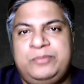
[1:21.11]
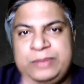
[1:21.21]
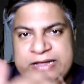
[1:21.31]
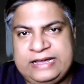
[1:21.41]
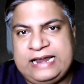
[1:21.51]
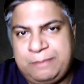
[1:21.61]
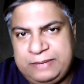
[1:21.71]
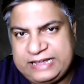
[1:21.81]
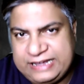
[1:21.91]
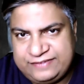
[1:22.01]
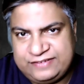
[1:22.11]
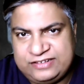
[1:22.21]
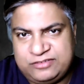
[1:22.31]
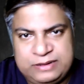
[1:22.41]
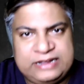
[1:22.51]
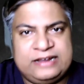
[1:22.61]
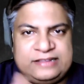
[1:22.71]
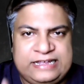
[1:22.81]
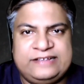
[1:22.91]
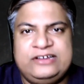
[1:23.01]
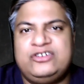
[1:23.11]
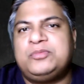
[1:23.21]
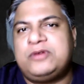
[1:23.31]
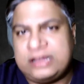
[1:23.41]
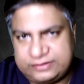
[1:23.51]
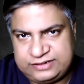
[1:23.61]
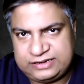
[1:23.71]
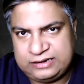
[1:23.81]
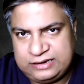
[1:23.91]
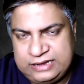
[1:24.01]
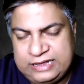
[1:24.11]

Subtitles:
bigger applications, bigger things into production,